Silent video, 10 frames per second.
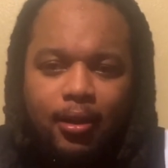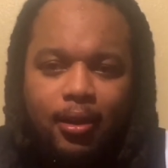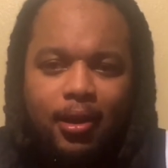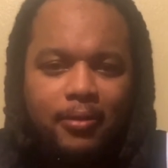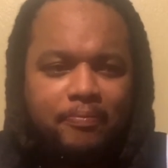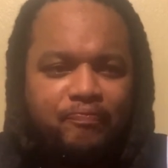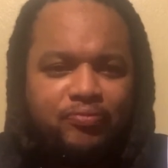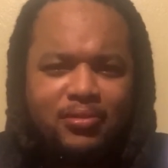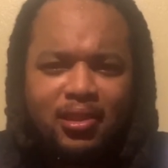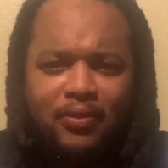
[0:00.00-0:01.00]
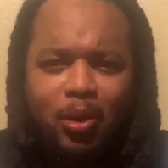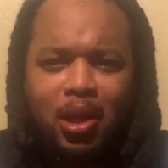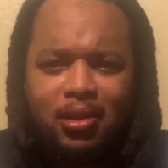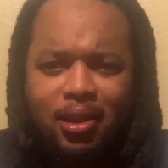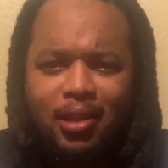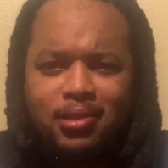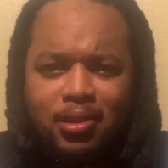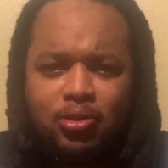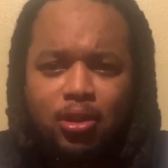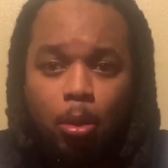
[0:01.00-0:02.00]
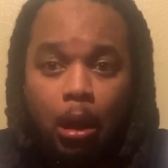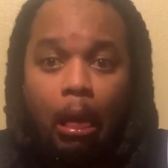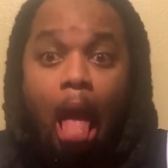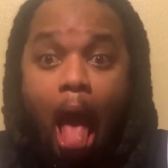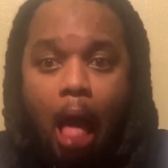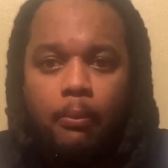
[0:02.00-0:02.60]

Like, if I would eat that like 10 years ago, but, ah.